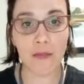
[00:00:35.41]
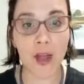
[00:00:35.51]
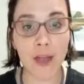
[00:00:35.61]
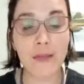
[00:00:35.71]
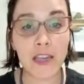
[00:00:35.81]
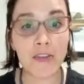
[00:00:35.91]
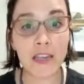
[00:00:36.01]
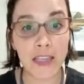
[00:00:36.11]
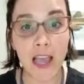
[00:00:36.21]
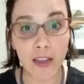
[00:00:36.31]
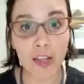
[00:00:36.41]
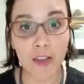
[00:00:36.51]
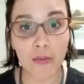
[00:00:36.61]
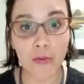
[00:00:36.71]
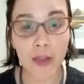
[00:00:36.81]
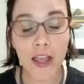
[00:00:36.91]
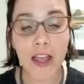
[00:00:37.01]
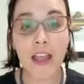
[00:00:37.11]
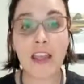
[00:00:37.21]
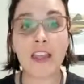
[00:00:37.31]
So I'm here to tell you,
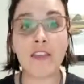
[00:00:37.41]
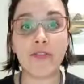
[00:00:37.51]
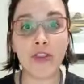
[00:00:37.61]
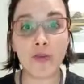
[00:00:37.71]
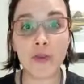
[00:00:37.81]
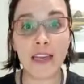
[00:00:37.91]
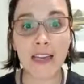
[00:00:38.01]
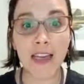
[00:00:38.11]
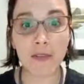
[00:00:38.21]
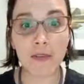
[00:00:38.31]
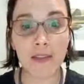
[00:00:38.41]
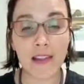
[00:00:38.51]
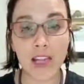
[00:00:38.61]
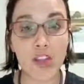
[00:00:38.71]
if you're reading labels,